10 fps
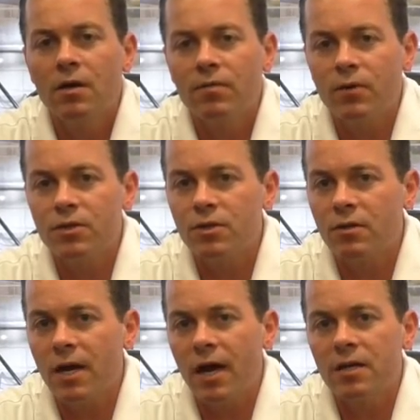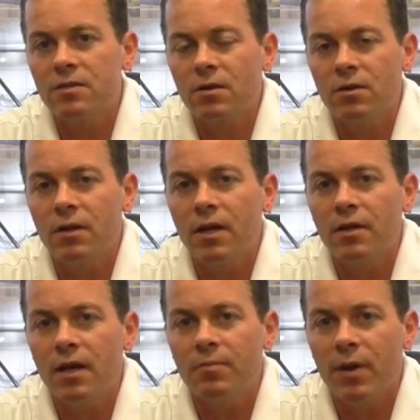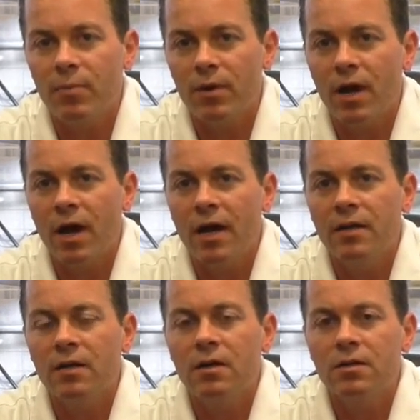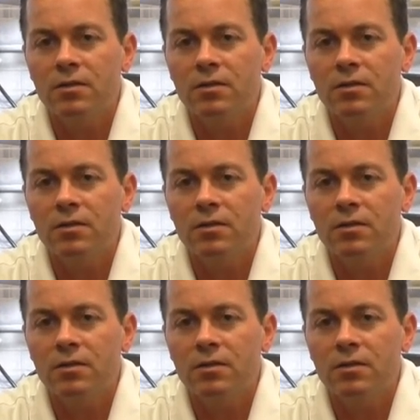first-year guy, started at Pepperdine,